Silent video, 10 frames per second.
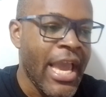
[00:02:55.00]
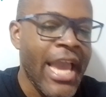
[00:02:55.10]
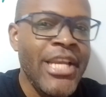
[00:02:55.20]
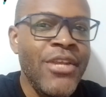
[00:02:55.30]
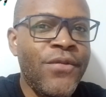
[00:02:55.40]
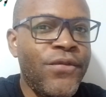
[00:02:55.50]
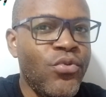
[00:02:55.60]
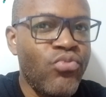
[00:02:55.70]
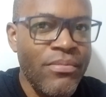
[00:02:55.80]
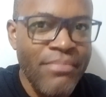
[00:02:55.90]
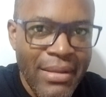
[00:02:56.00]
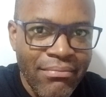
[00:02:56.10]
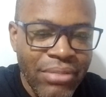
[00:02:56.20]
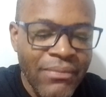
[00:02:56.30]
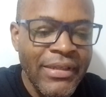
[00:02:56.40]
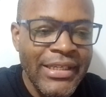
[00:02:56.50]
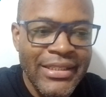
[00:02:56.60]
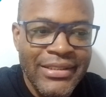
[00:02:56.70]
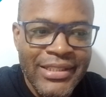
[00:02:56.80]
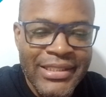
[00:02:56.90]
And if you remember, man,
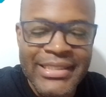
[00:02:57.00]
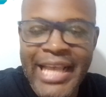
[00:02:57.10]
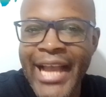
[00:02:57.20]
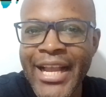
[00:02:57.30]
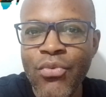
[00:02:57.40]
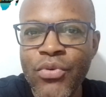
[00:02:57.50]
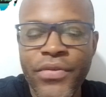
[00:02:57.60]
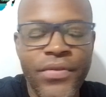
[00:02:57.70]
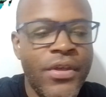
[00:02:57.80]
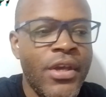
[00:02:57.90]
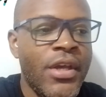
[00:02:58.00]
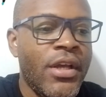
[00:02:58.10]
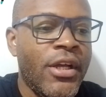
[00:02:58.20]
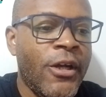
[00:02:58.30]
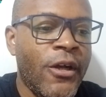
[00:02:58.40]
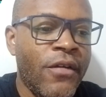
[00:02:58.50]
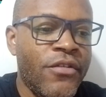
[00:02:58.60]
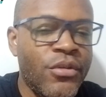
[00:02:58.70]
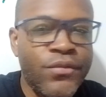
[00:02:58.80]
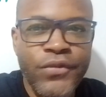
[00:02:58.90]
there's the saga with
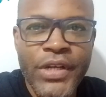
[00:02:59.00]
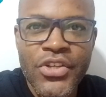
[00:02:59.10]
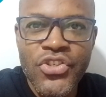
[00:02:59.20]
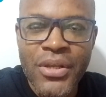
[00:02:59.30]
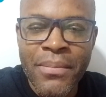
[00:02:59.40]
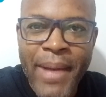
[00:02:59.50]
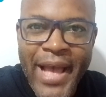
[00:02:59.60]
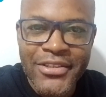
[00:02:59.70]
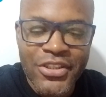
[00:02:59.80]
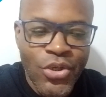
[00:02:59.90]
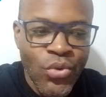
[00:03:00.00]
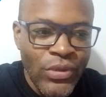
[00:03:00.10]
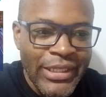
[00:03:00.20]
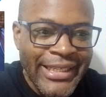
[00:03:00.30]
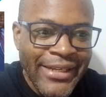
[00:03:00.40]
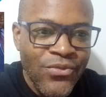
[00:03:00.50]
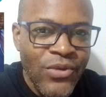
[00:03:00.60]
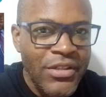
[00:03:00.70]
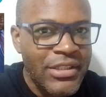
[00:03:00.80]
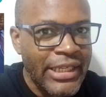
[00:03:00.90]
the French ambassador who didn't want to